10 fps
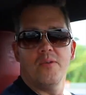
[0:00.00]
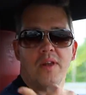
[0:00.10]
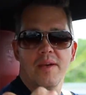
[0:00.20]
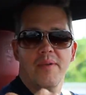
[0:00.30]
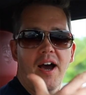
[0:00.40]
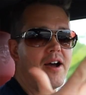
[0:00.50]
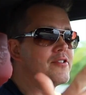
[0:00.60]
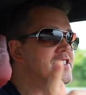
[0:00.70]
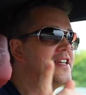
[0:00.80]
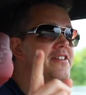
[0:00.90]
William and I
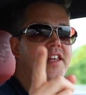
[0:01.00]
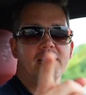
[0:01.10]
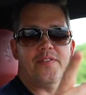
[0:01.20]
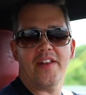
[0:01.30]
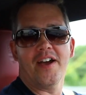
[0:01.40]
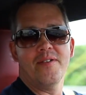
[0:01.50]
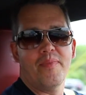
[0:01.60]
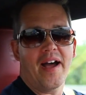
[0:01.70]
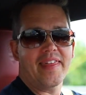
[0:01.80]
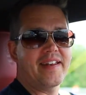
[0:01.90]
will see you in the next video.
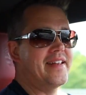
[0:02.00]
Bye